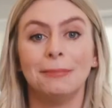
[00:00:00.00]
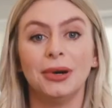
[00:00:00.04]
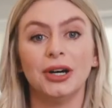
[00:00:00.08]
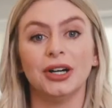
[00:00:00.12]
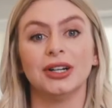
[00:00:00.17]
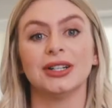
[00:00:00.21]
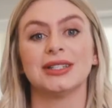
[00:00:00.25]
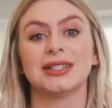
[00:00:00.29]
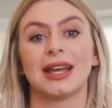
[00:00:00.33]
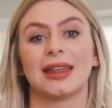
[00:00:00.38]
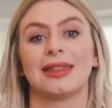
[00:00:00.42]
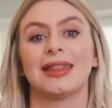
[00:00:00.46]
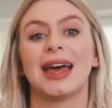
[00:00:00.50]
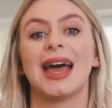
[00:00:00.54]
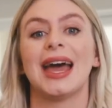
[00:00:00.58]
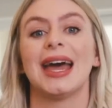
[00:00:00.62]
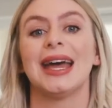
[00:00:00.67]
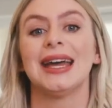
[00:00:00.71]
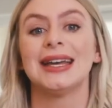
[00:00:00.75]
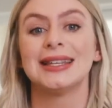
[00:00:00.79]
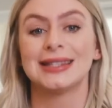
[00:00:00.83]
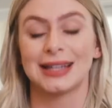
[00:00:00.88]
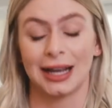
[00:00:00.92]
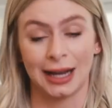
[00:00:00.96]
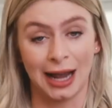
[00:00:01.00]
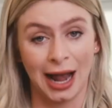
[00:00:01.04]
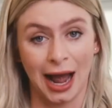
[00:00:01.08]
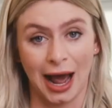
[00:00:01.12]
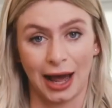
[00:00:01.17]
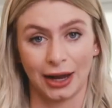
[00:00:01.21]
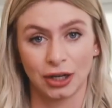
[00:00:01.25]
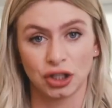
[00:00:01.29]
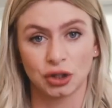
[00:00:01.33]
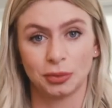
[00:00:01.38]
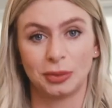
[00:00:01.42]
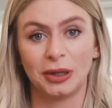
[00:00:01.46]
But there is a
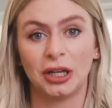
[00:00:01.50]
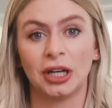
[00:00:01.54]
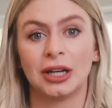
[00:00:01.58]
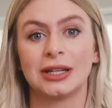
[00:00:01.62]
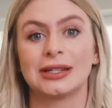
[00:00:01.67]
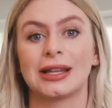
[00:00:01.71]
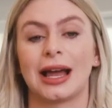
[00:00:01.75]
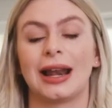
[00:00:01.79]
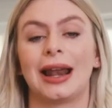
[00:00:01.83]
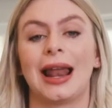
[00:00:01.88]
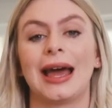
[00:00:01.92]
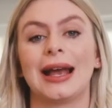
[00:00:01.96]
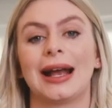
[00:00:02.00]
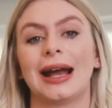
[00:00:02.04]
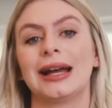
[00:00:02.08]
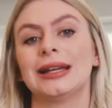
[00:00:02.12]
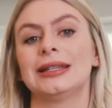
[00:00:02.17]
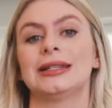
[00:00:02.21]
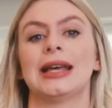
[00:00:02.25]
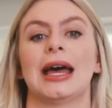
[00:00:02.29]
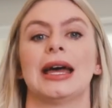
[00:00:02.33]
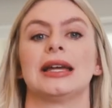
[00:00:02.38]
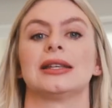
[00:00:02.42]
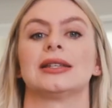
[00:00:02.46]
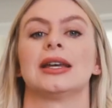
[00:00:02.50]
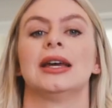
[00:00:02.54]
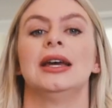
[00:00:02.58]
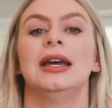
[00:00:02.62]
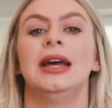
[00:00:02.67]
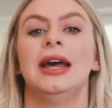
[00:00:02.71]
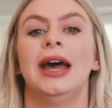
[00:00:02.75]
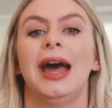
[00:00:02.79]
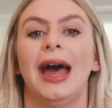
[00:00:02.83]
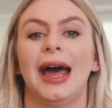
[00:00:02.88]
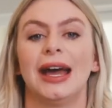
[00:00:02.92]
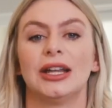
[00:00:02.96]
catch because, like I said,
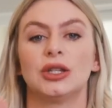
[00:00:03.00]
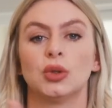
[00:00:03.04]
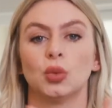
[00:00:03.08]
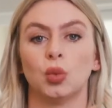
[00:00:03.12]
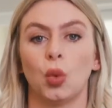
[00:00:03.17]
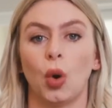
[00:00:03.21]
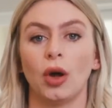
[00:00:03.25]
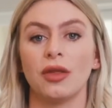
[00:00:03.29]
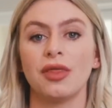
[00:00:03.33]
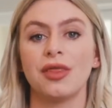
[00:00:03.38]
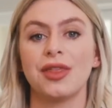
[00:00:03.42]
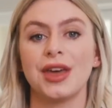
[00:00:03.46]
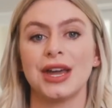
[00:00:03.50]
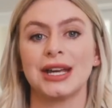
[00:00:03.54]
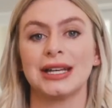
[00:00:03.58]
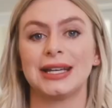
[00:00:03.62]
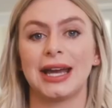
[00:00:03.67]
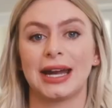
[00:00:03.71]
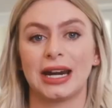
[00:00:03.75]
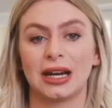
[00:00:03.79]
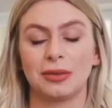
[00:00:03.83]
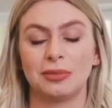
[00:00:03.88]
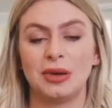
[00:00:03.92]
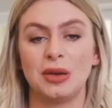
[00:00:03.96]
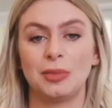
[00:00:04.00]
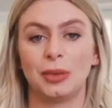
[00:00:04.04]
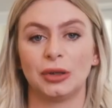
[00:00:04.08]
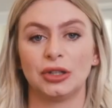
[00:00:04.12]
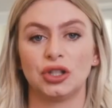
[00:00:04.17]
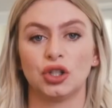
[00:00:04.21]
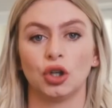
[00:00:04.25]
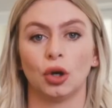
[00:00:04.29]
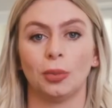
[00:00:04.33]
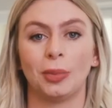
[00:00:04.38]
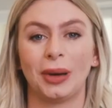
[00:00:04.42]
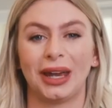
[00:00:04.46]
it's one thing getting
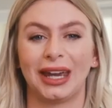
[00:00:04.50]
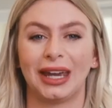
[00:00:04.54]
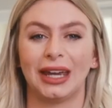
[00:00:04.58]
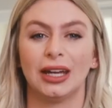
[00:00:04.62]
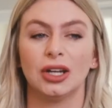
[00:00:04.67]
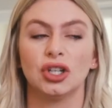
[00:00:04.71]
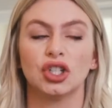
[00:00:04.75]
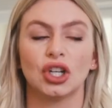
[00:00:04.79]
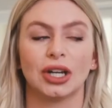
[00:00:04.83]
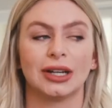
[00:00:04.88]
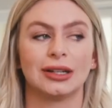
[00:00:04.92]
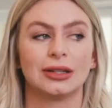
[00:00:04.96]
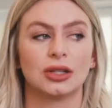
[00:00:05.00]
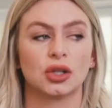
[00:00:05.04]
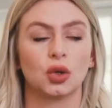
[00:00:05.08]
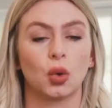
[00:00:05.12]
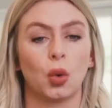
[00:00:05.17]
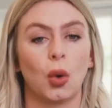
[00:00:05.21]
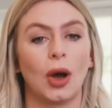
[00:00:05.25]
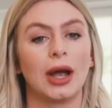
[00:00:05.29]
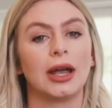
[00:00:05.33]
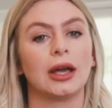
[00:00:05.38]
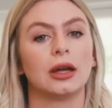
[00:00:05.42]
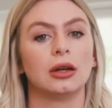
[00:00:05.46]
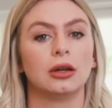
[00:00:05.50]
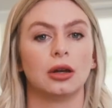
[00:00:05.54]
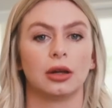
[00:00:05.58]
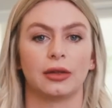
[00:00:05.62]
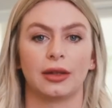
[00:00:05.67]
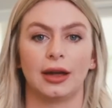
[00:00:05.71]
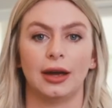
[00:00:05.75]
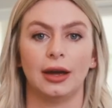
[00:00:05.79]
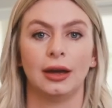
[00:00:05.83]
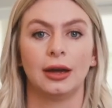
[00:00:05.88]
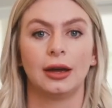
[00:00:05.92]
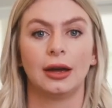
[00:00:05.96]
people to your page and it's quite
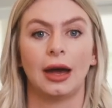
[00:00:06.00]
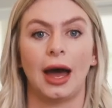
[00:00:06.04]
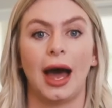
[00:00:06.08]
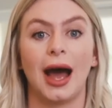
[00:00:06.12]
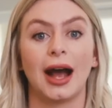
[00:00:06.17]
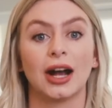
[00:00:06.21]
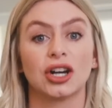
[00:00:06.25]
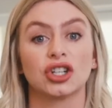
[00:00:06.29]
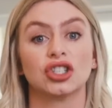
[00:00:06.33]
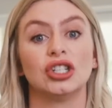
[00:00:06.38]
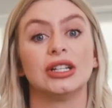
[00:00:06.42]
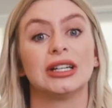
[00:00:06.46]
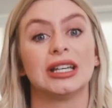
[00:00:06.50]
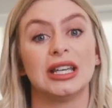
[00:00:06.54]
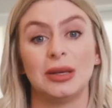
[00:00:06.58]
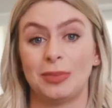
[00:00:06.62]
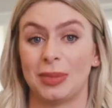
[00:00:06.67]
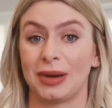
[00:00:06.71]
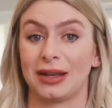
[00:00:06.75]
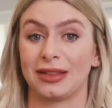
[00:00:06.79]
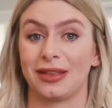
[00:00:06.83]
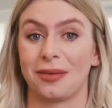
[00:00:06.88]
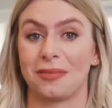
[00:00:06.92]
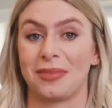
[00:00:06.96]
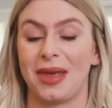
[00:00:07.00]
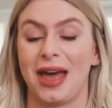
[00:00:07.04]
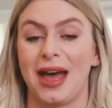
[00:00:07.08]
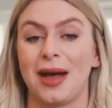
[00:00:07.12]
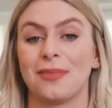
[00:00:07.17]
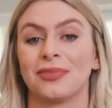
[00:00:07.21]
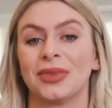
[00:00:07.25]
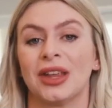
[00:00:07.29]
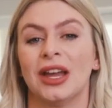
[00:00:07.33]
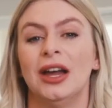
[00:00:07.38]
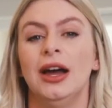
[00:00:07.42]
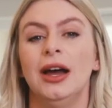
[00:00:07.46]
another actually keeping them
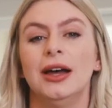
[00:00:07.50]
there.